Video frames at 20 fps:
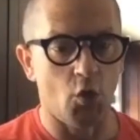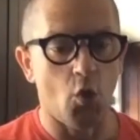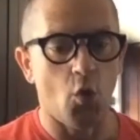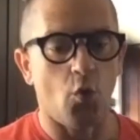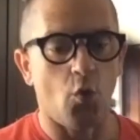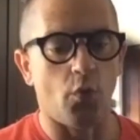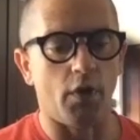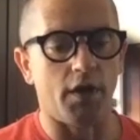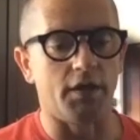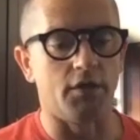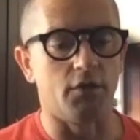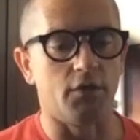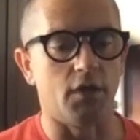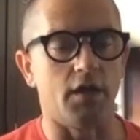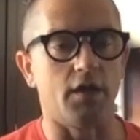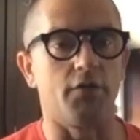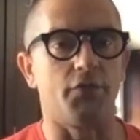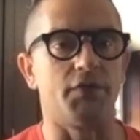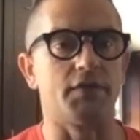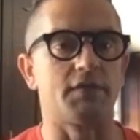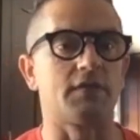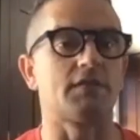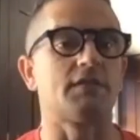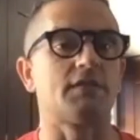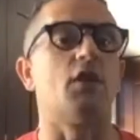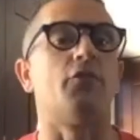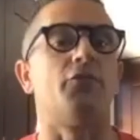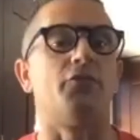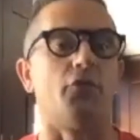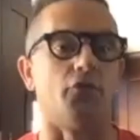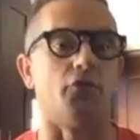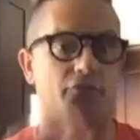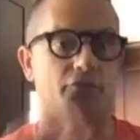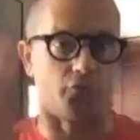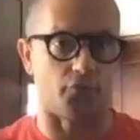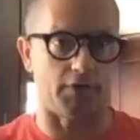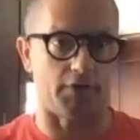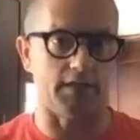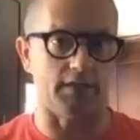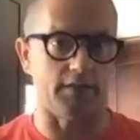When this is now for
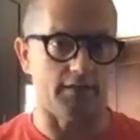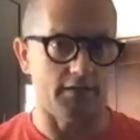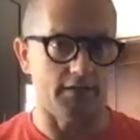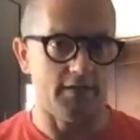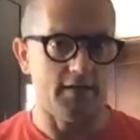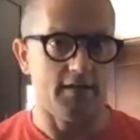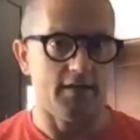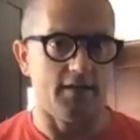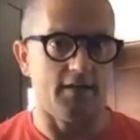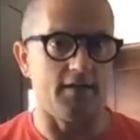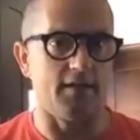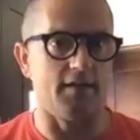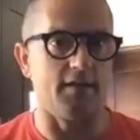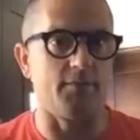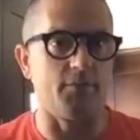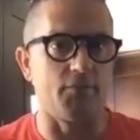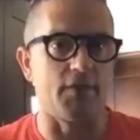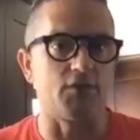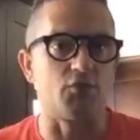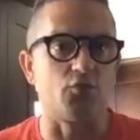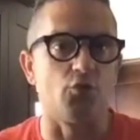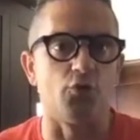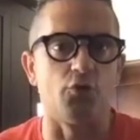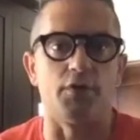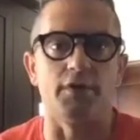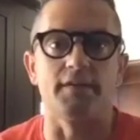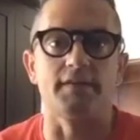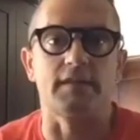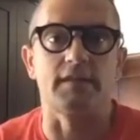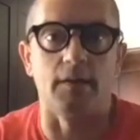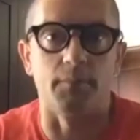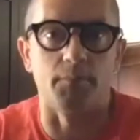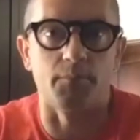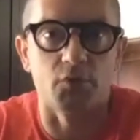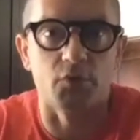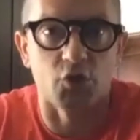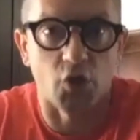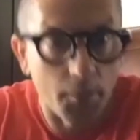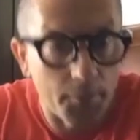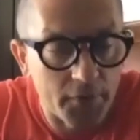free, that you're learning some
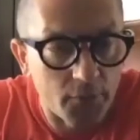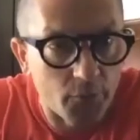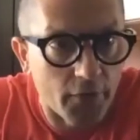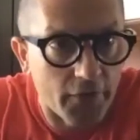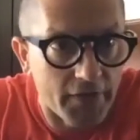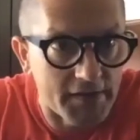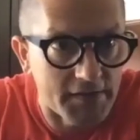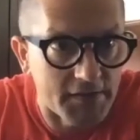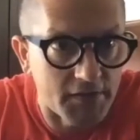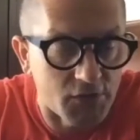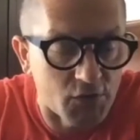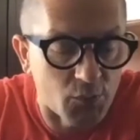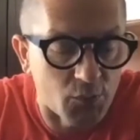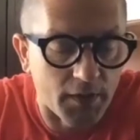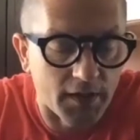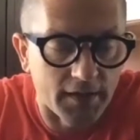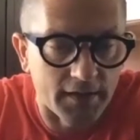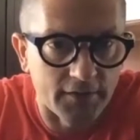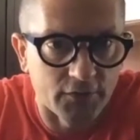German with us as well.